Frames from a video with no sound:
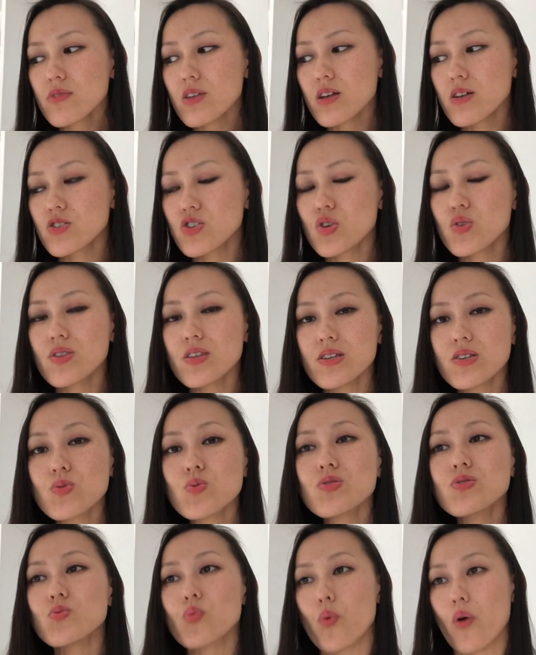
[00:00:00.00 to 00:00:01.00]
So this
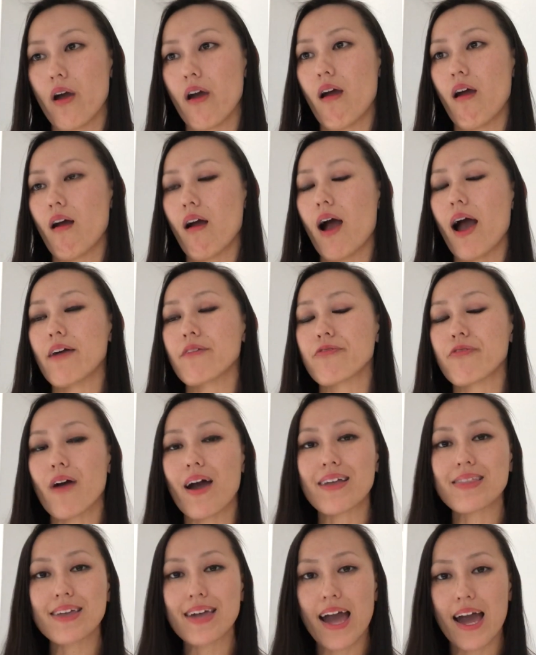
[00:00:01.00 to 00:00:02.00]
was where I
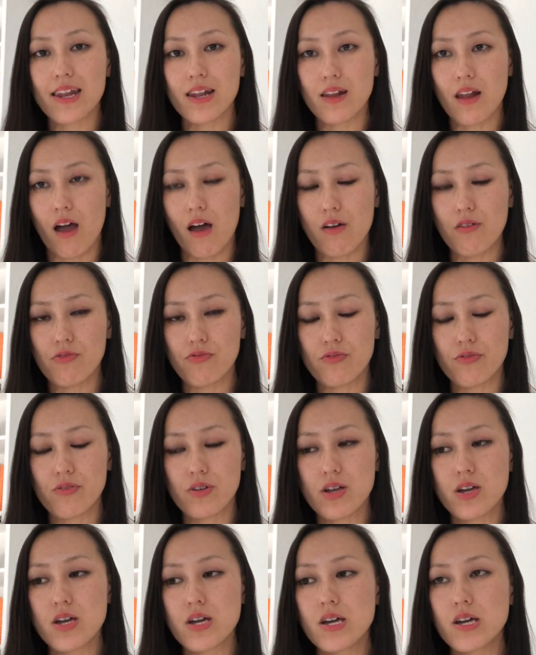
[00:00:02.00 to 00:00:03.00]
finally had enough.
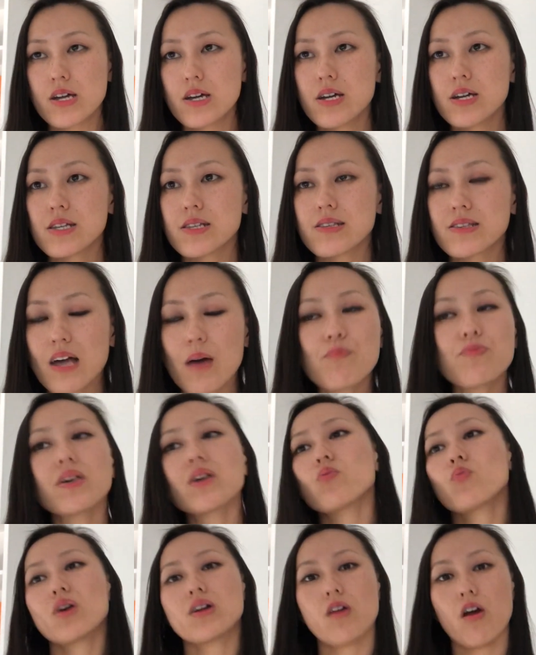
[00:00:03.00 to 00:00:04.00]

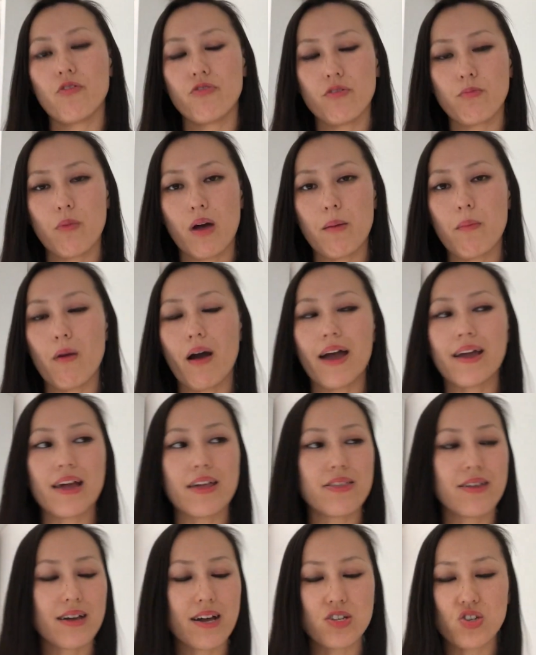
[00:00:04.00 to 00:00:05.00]
Something went off in my mind. I
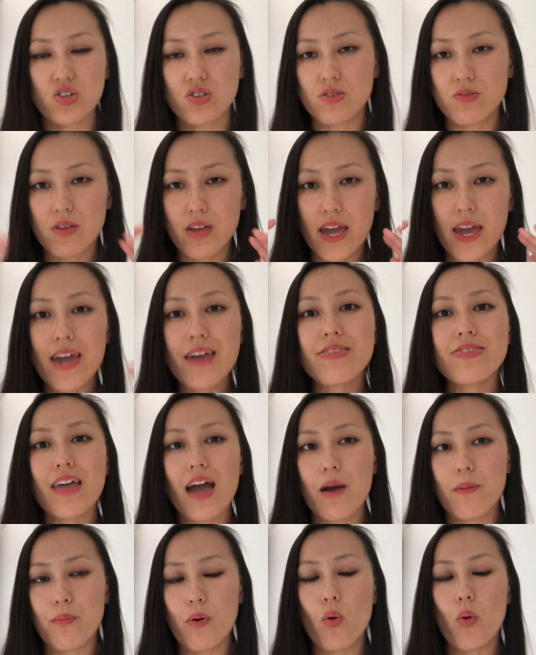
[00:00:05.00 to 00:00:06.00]
think I just hit
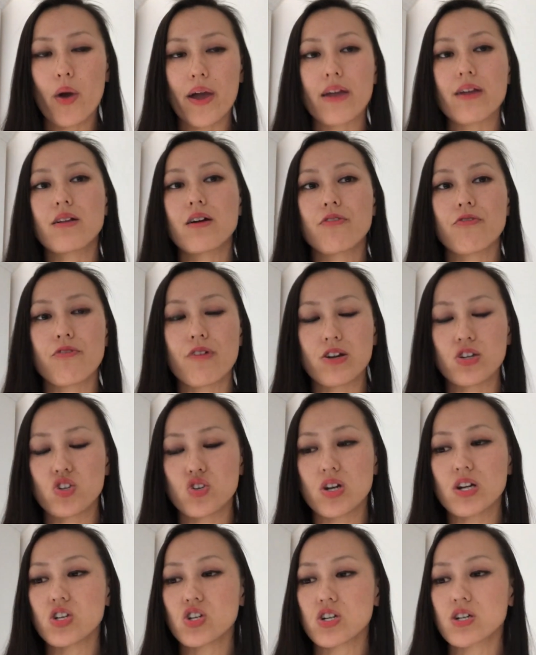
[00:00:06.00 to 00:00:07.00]
that point of
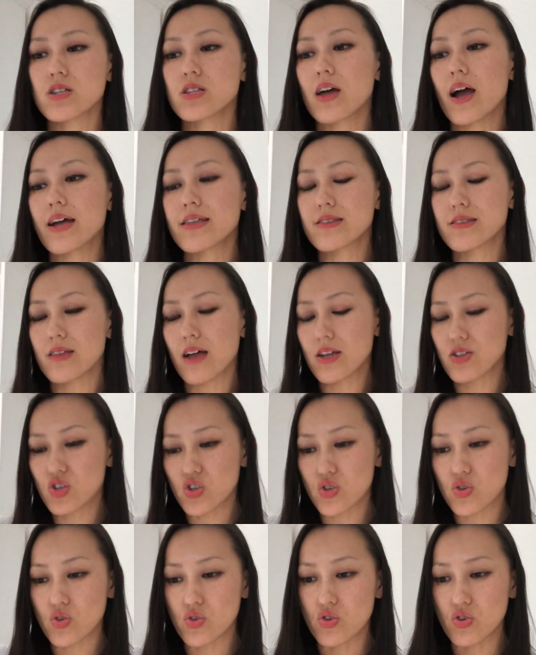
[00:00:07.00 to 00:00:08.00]
frustration. I
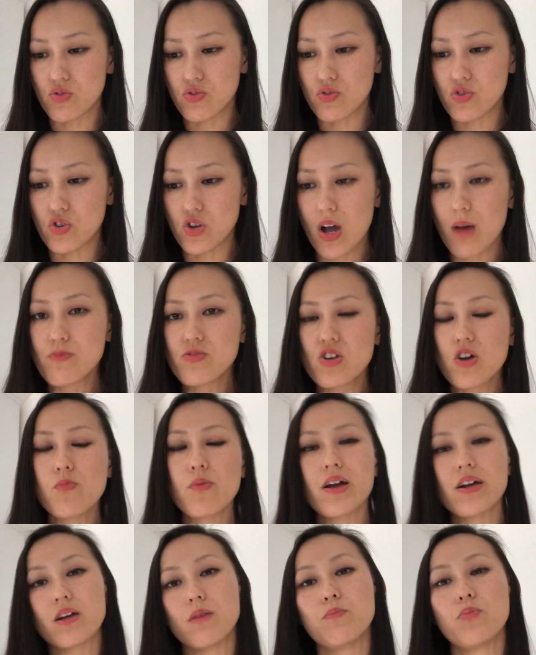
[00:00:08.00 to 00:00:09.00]
just jumped on
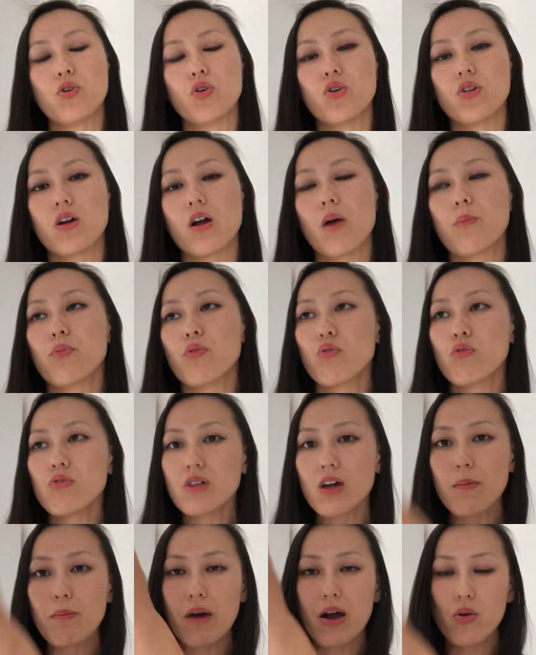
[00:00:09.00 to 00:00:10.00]
my computer, I pulled
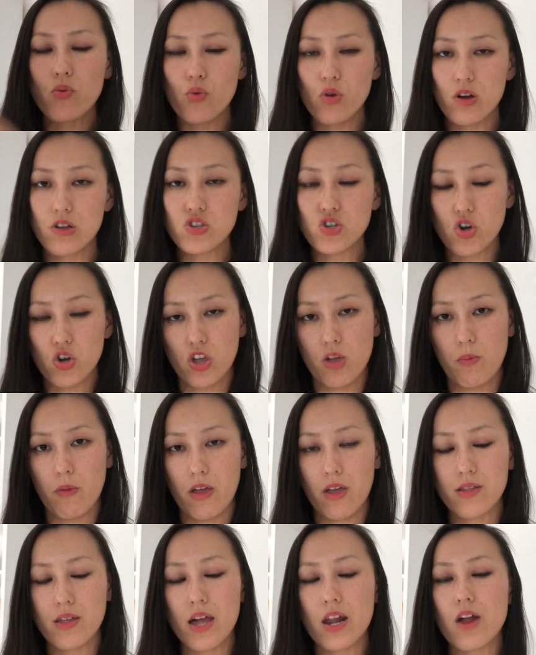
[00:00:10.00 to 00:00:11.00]
out my Word document,
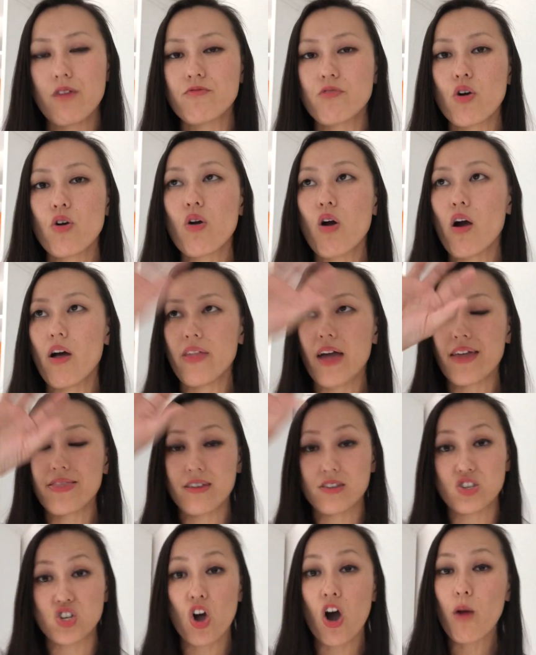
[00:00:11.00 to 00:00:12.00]
and I wrote at the
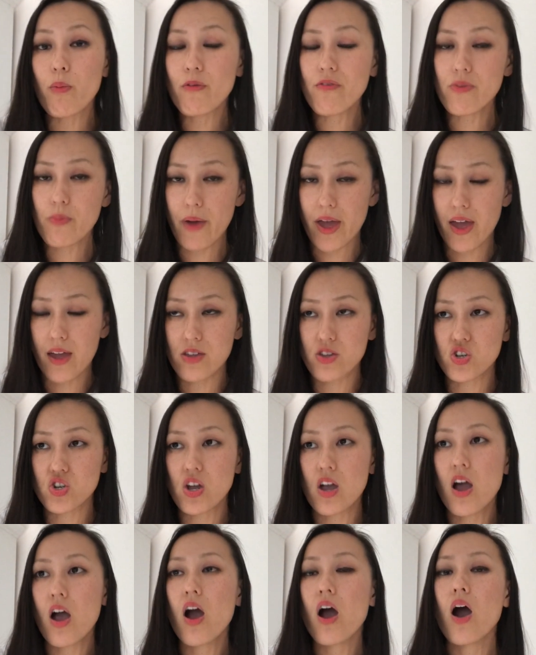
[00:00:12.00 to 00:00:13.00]
top of the page
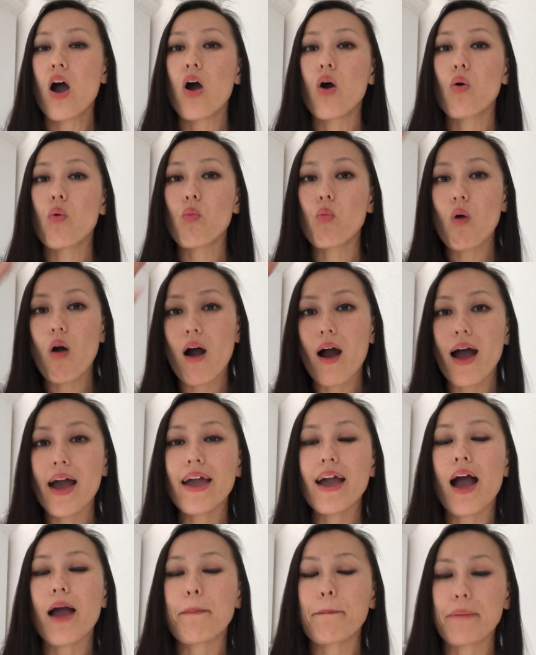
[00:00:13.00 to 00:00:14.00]
why
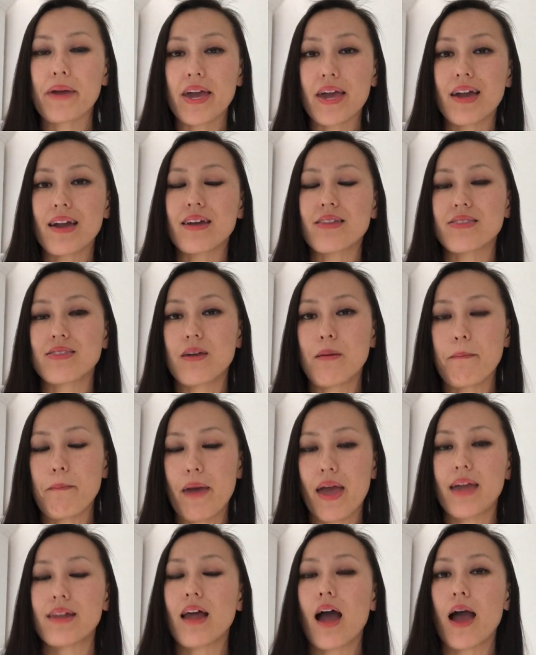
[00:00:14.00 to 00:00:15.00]
I pick the
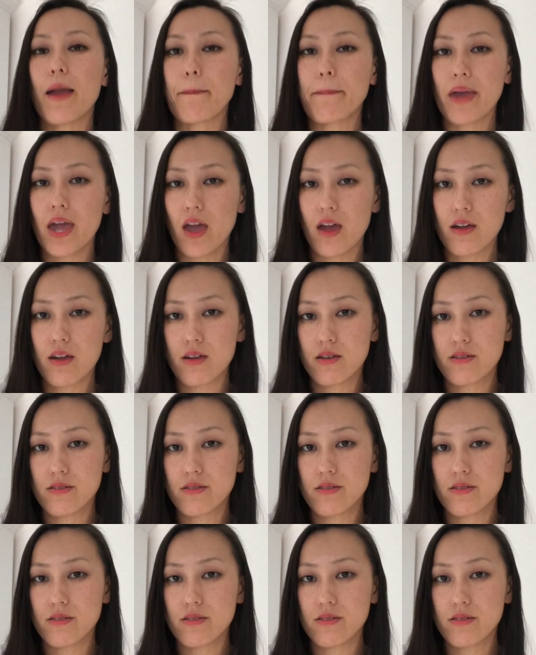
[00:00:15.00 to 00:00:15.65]
men I pick.